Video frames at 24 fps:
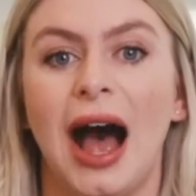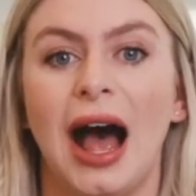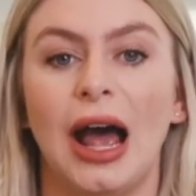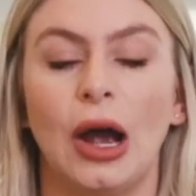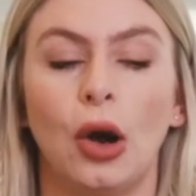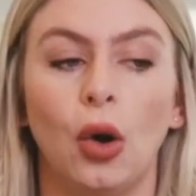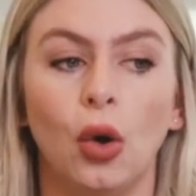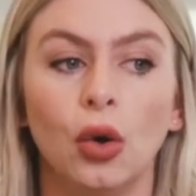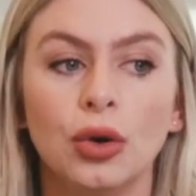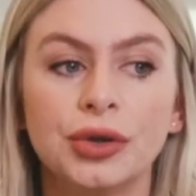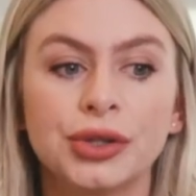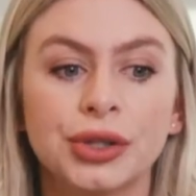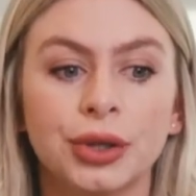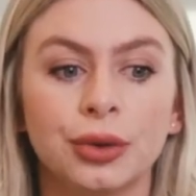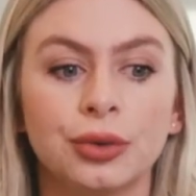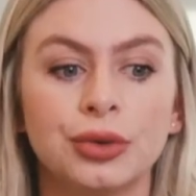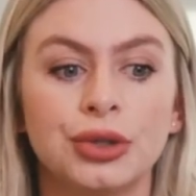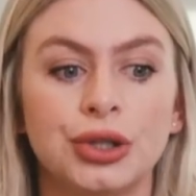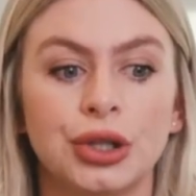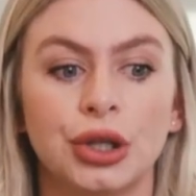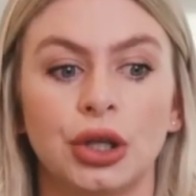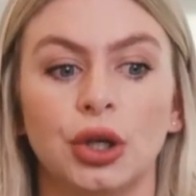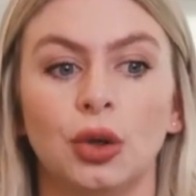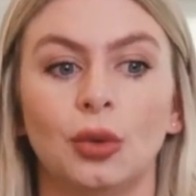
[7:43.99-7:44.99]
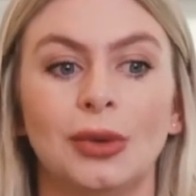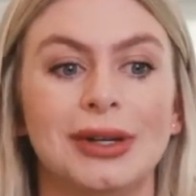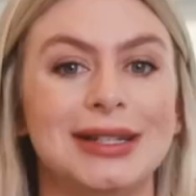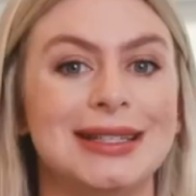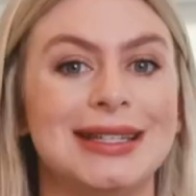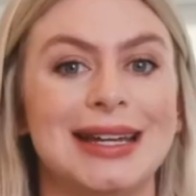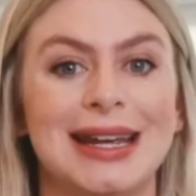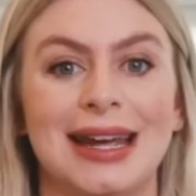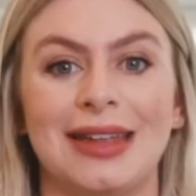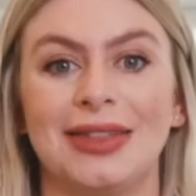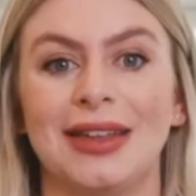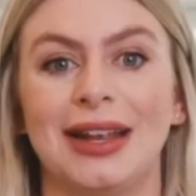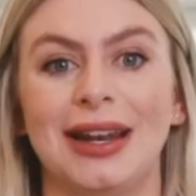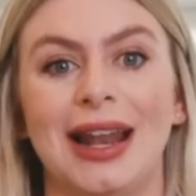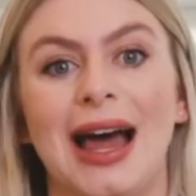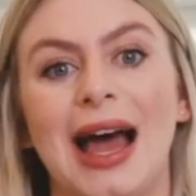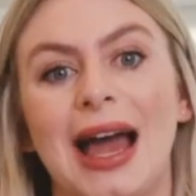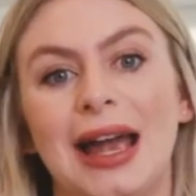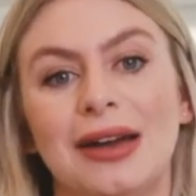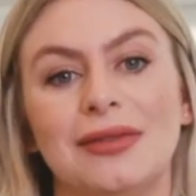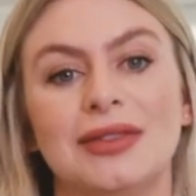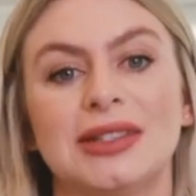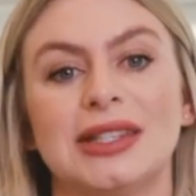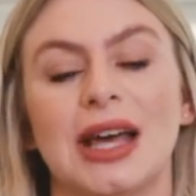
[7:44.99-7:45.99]
I also do day in the
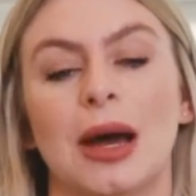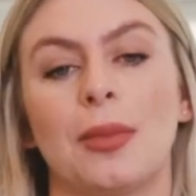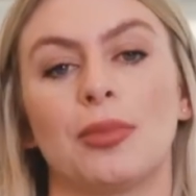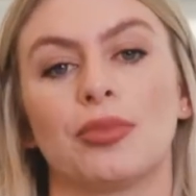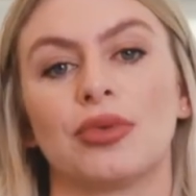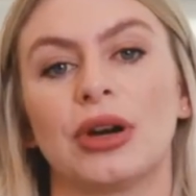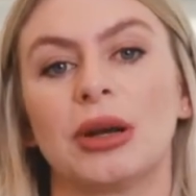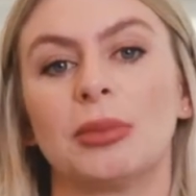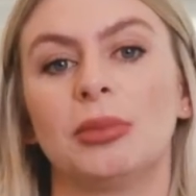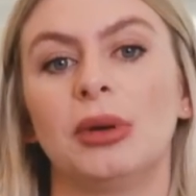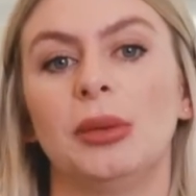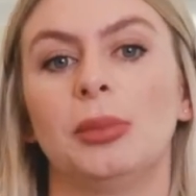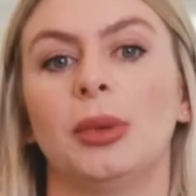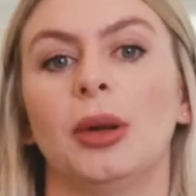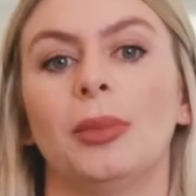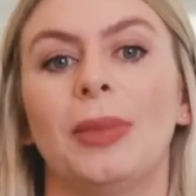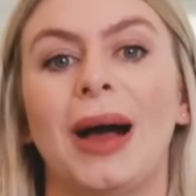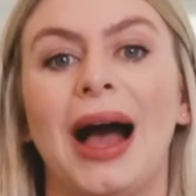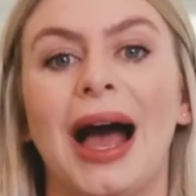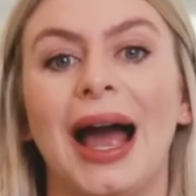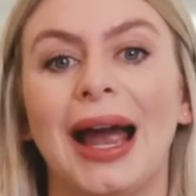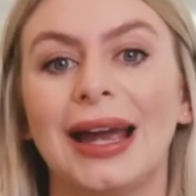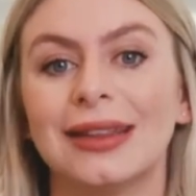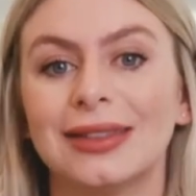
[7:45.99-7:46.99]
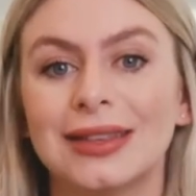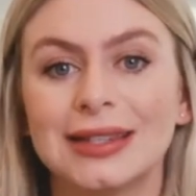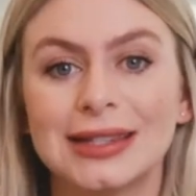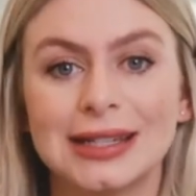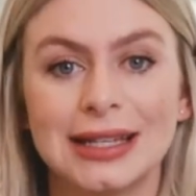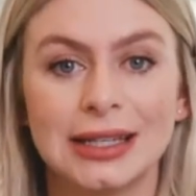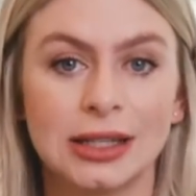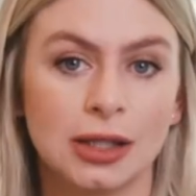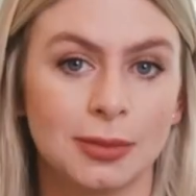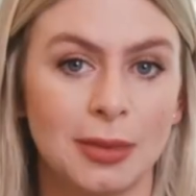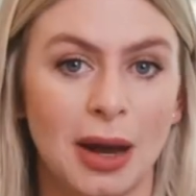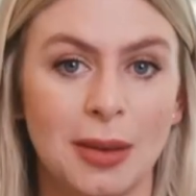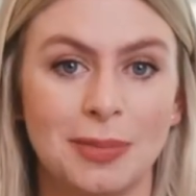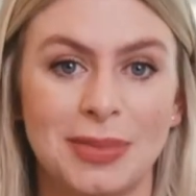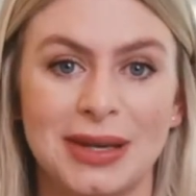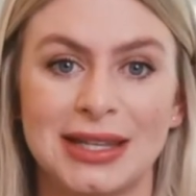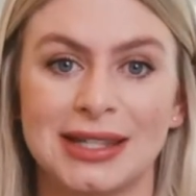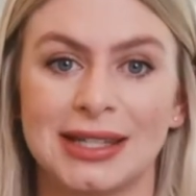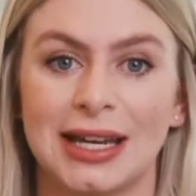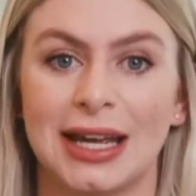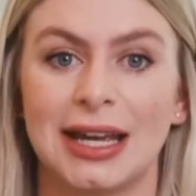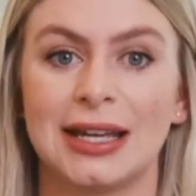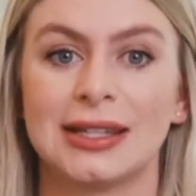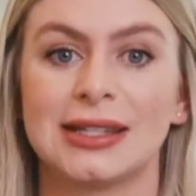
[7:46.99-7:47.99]
lives that bring people behind the scenes of my
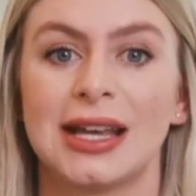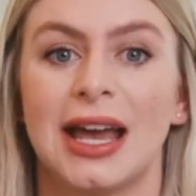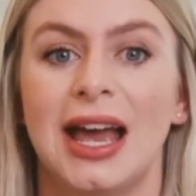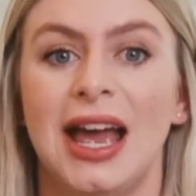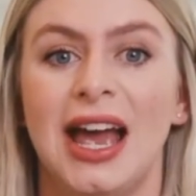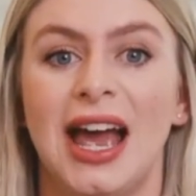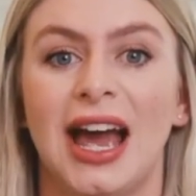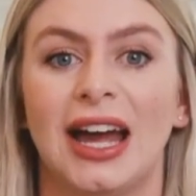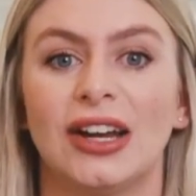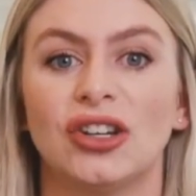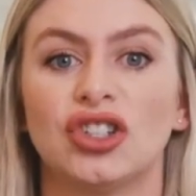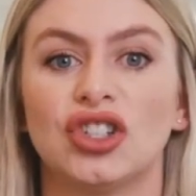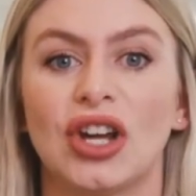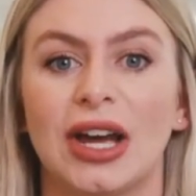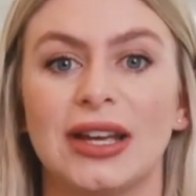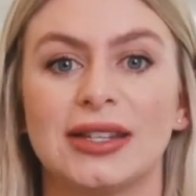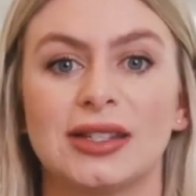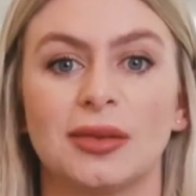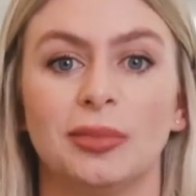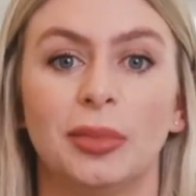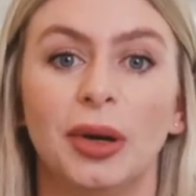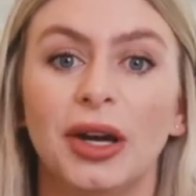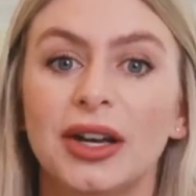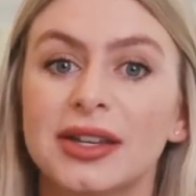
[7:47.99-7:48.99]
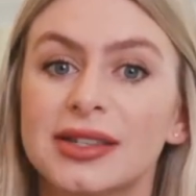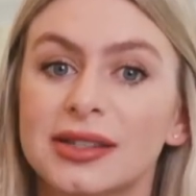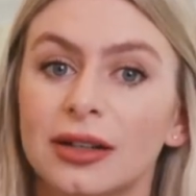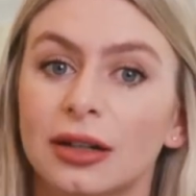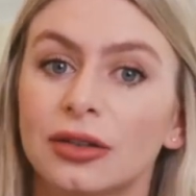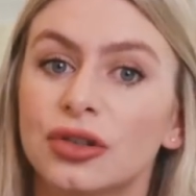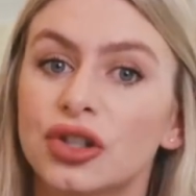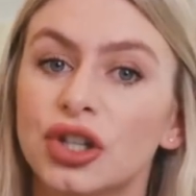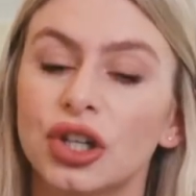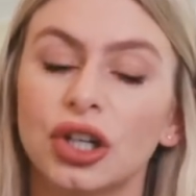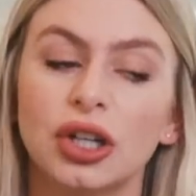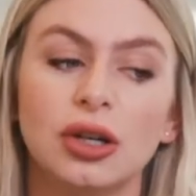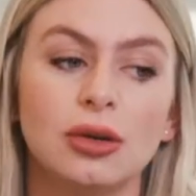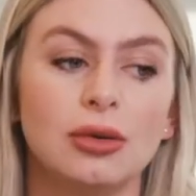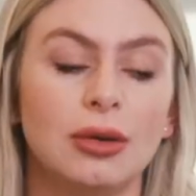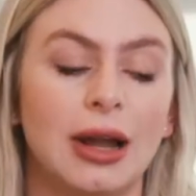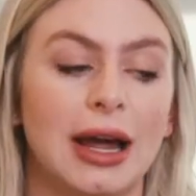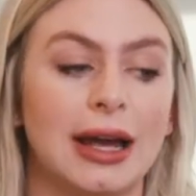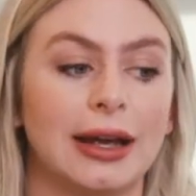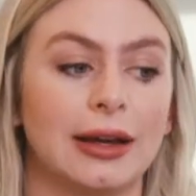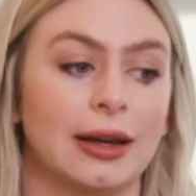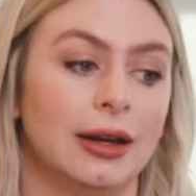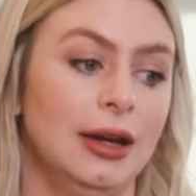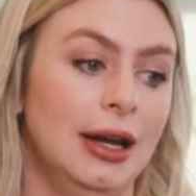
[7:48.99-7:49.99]
business and share some personal too,
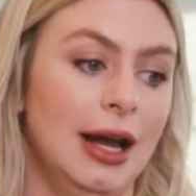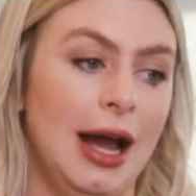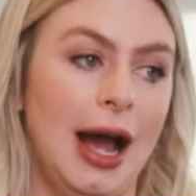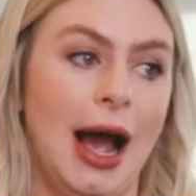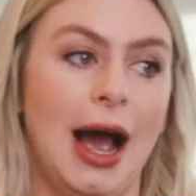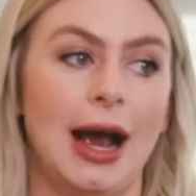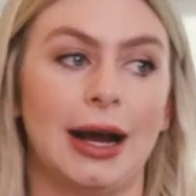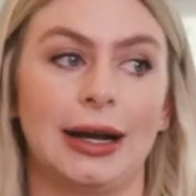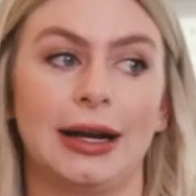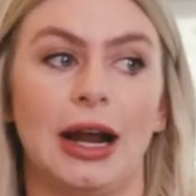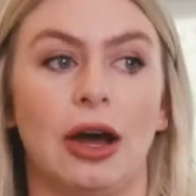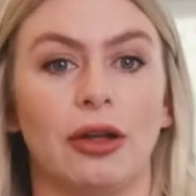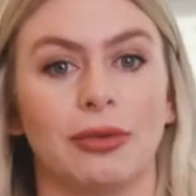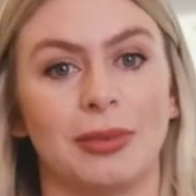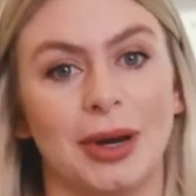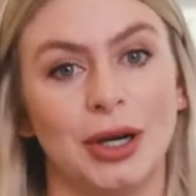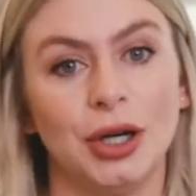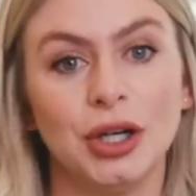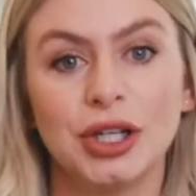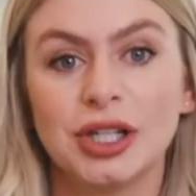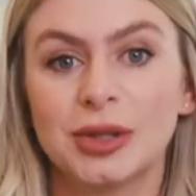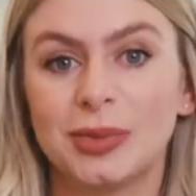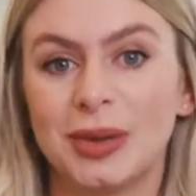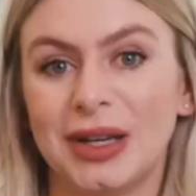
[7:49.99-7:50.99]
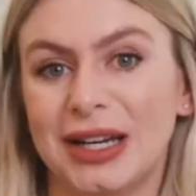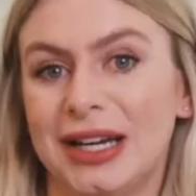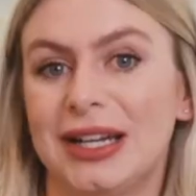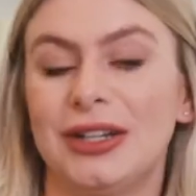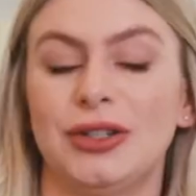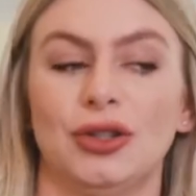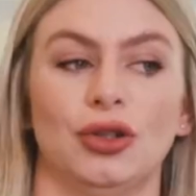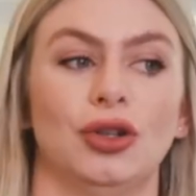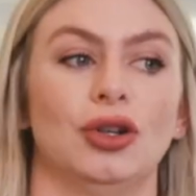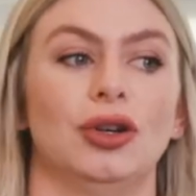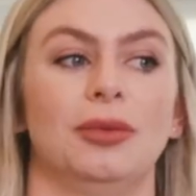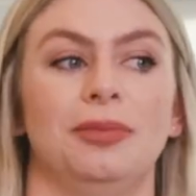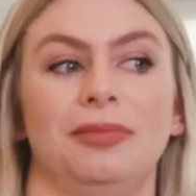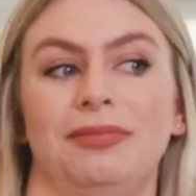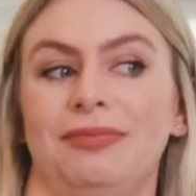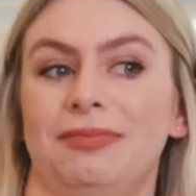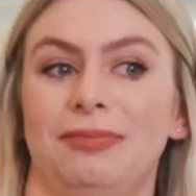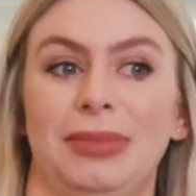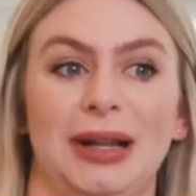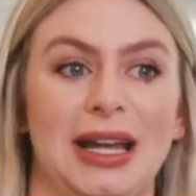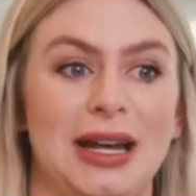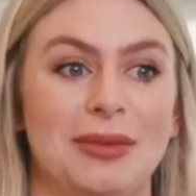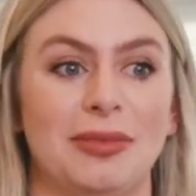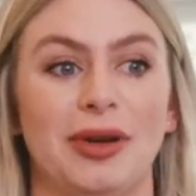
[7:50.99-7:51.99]
like hanging out with my husband or
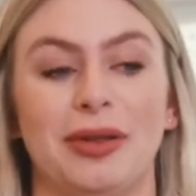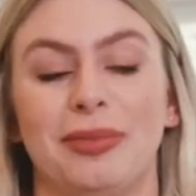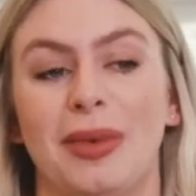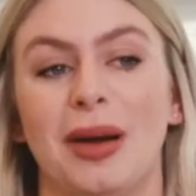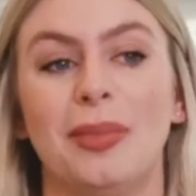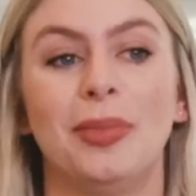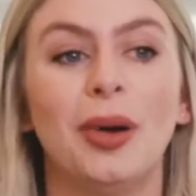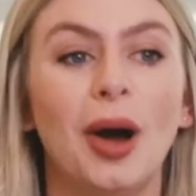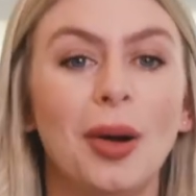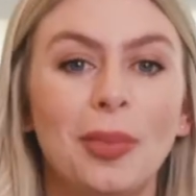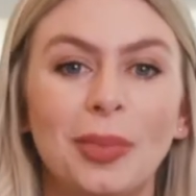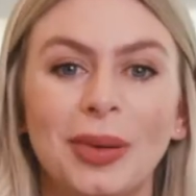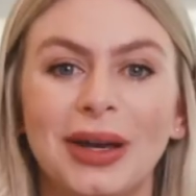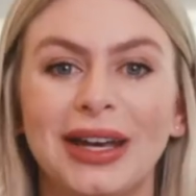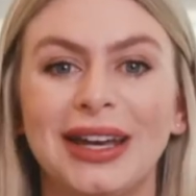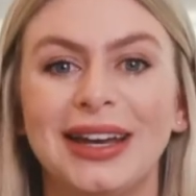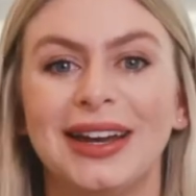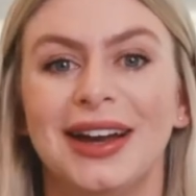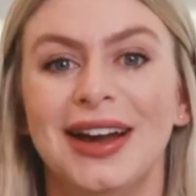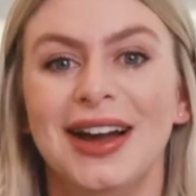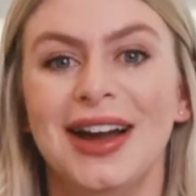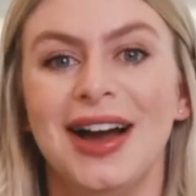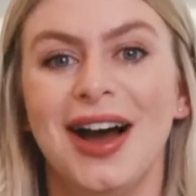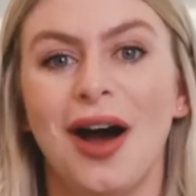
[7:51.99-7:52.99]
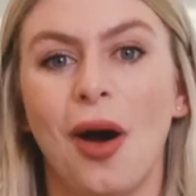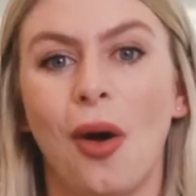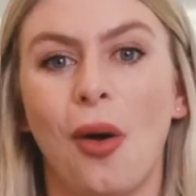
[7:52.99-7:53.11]
playing with my puppy